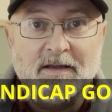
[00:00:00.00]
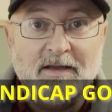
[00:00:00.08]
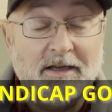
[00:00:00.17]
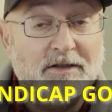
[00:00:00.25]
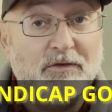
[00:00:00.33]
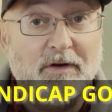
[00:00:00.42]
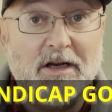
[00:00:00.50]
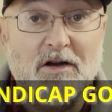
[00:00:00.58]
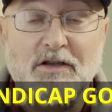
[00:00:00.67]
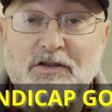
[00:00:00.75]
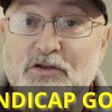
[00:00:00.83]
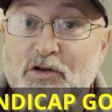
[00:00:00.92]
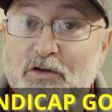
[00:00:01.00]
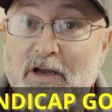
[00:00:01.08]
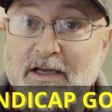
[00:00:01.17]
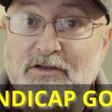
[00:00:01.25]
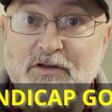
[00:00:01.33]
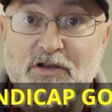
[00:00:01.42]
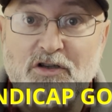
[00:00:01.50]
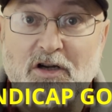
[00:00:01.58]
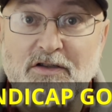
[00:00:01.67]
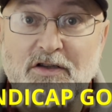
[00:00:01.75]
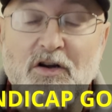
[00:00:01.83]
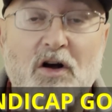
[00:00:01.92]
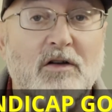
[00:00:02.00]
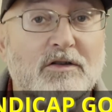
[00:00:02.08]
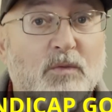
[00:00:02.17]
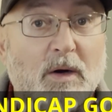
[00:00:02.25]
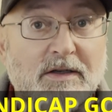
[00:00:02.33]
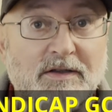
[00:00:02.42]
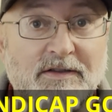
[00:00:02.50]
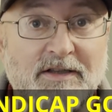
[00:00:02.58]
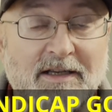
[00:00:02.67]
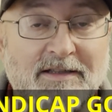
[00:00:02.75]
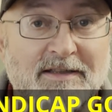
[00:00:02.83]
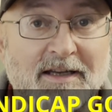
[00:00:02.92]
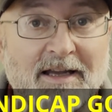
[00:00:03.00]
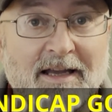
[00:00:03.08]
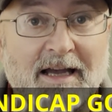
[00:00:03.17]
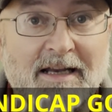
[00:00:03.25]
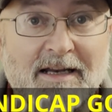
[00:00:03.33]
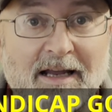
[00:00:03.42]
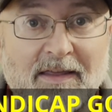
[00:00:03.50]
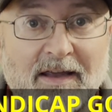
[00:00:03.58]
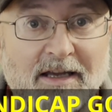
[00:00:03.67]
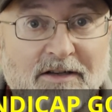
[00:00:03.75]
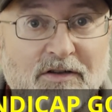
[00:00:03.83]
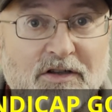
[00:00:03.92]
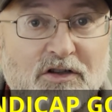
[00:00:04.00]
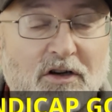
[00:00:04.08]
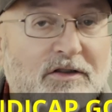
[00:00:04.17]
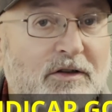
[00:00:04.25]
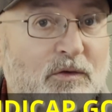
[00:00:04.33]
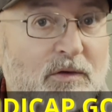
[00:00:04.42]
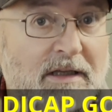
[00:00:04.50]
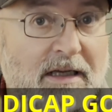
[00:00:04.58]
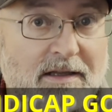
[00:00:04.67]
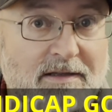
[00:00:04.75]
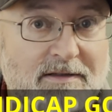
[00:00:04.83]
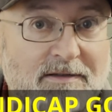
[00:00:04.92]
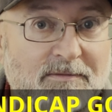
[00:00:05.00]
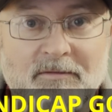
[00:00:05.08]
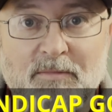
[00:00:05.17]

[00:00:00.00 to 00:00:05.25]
He's already got 2 extra shots on holes 1 to 6 and another extra shot on all the others.